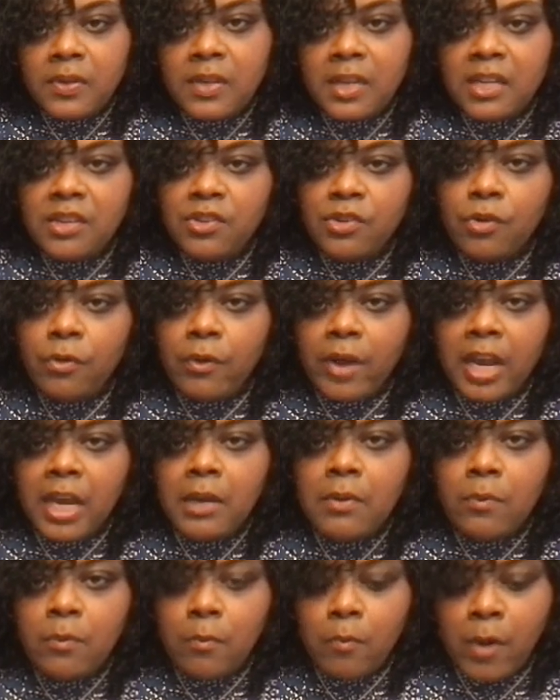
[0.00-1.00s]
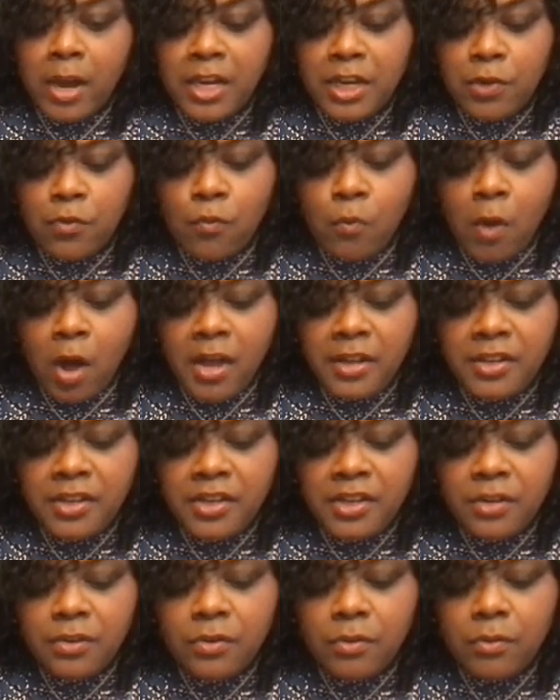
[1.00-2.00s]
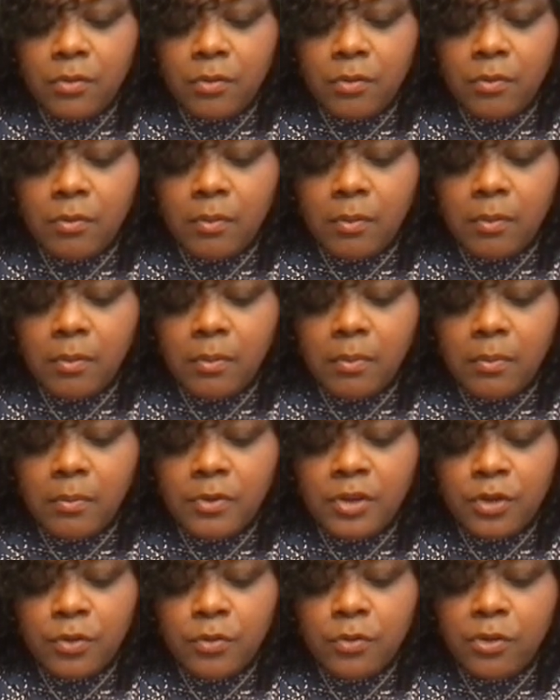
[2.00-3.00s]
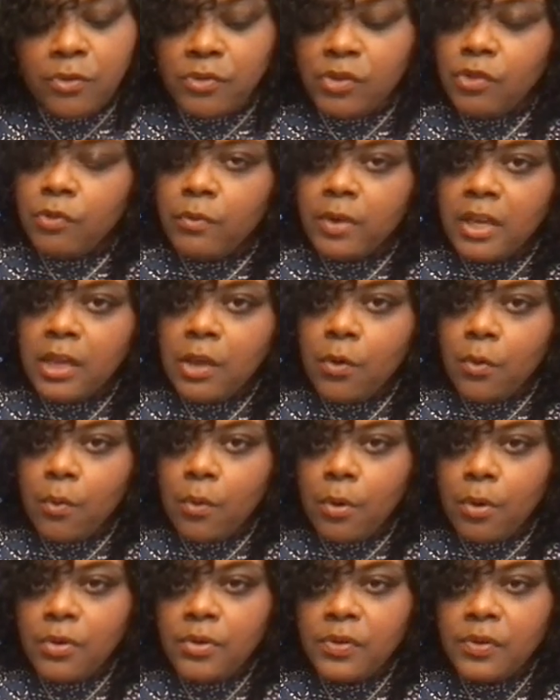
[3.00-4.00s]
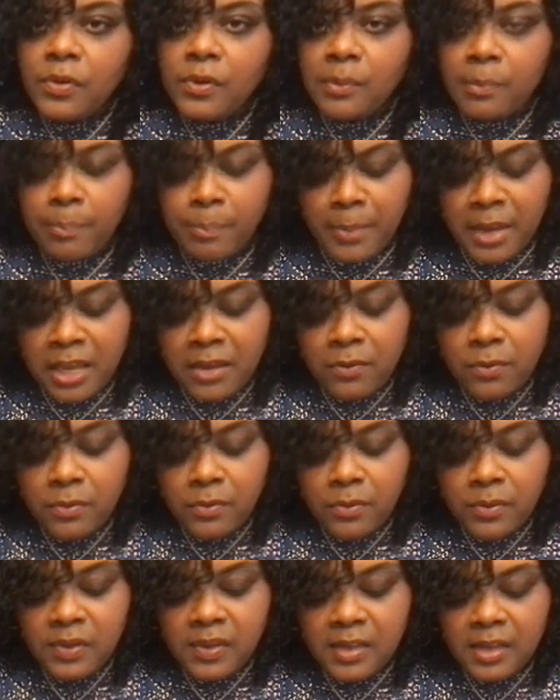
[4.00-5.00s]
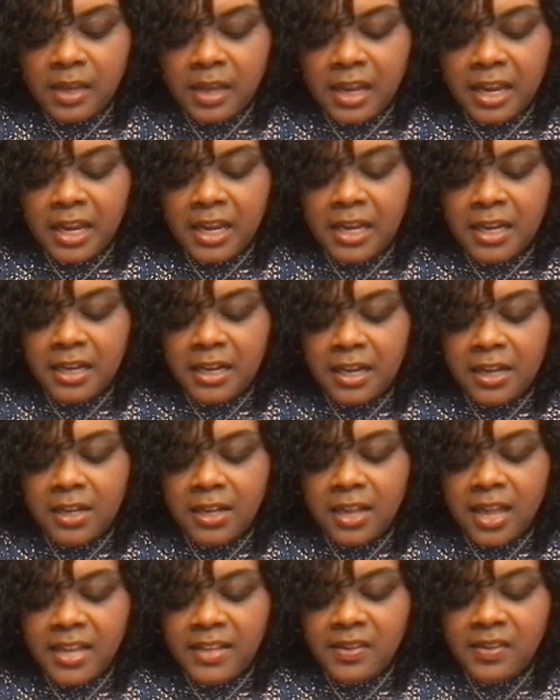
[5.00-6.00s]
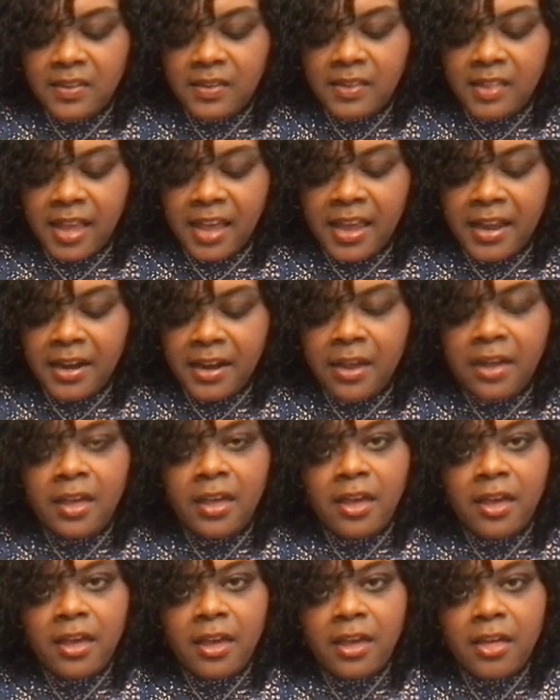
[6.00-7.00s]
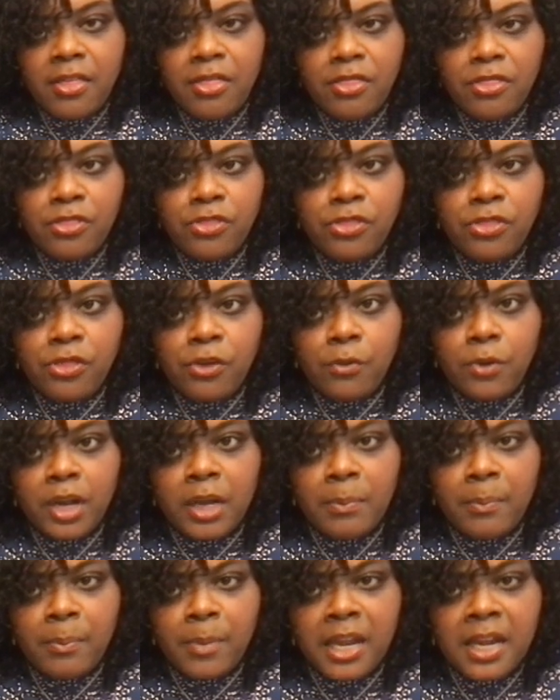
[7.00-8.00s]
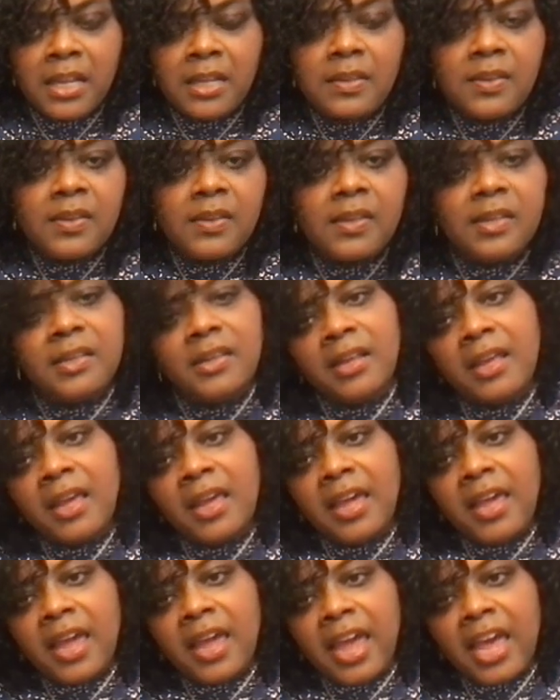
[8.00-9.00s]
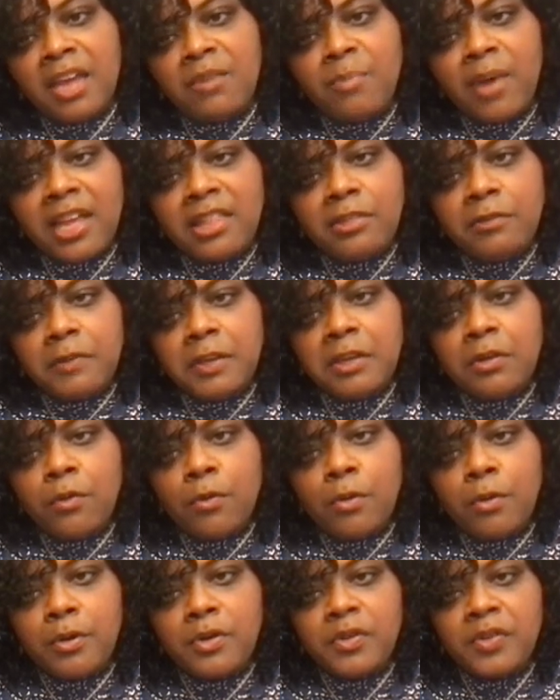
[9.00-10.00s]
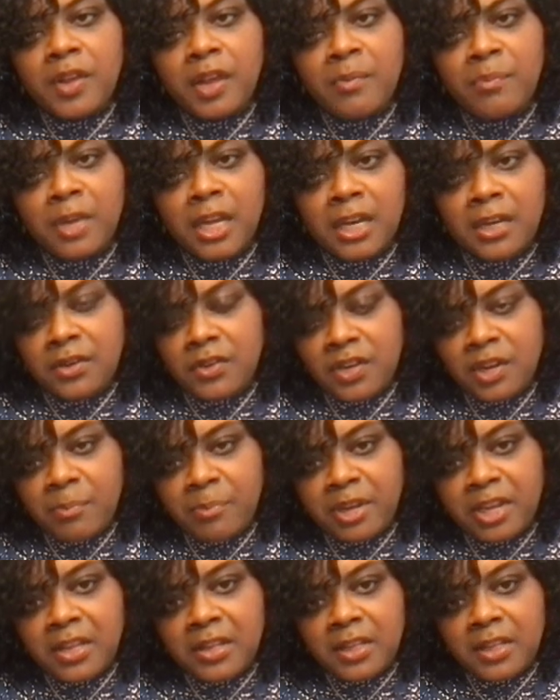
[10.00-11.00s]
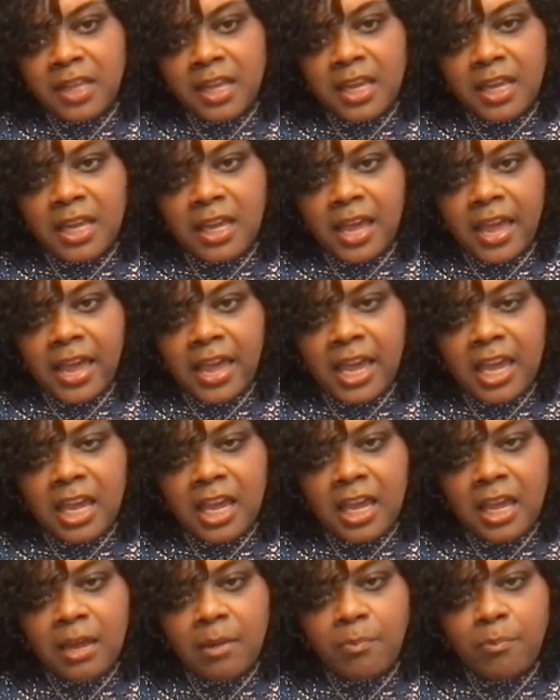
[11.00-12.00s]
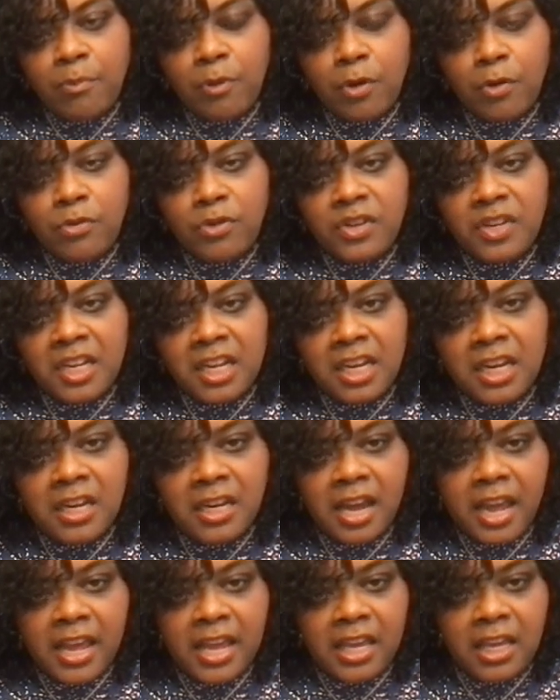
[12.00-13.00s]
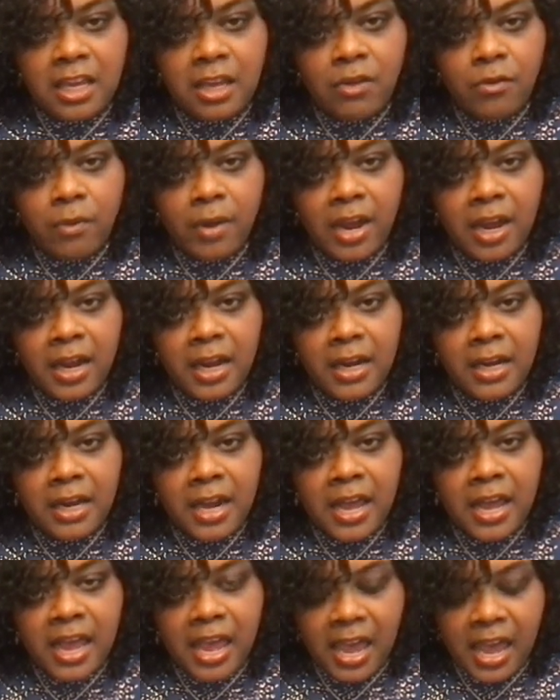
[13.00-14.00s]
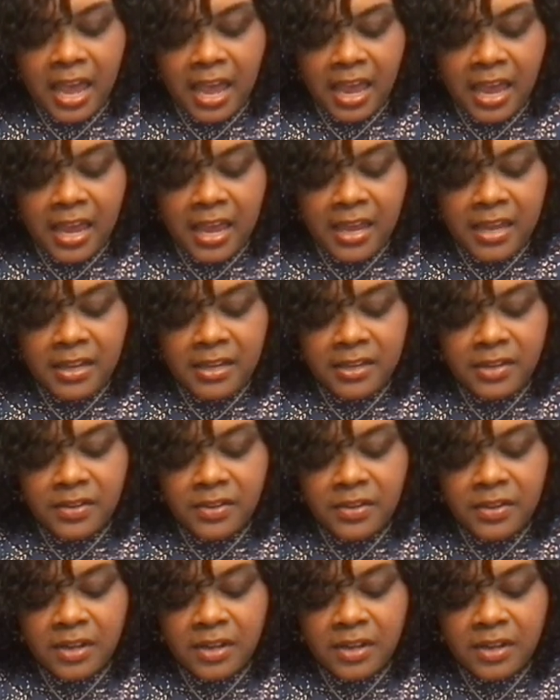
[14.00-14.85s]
is great when you want to do those 3-course meals in less than 30 minutes. And by 3-course, I mean typically a protein, a grain, and